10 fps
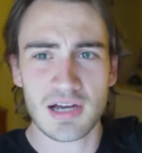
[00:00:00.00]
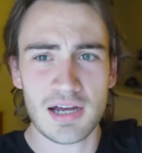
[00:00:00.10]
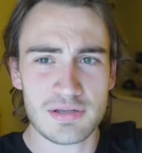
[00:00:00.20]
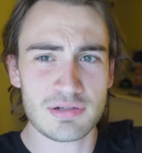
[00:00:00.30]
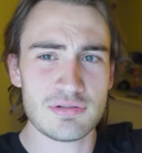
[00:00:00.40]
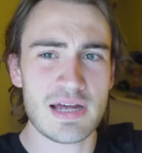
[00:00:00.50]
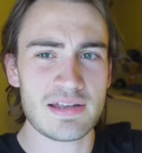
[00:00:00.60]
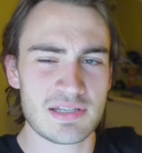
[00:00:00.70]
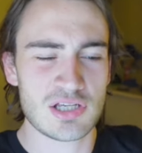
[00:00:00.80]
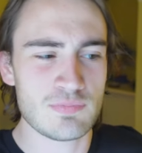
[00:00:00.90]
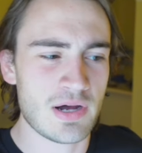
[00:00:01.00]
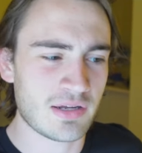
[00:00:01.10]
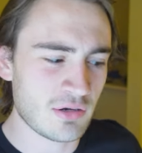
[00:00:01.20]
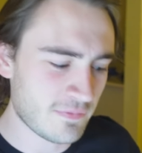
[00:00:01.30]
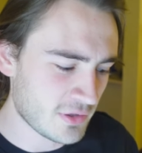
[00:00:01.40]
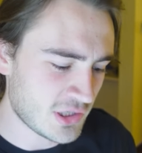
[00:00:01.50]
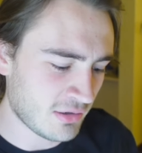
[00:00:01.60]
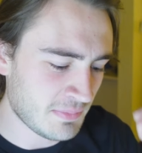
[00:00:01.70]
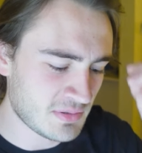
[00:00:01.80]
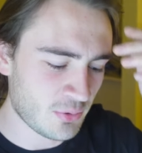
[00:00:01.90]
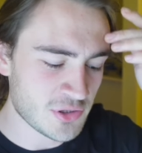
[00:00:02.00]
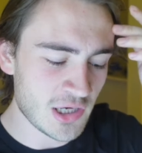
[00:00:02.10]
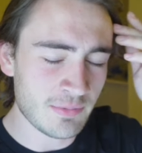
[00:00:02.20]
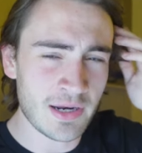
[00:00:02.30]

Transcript: Uh, you could do that. That's a coupon code for the channel, help support the channel.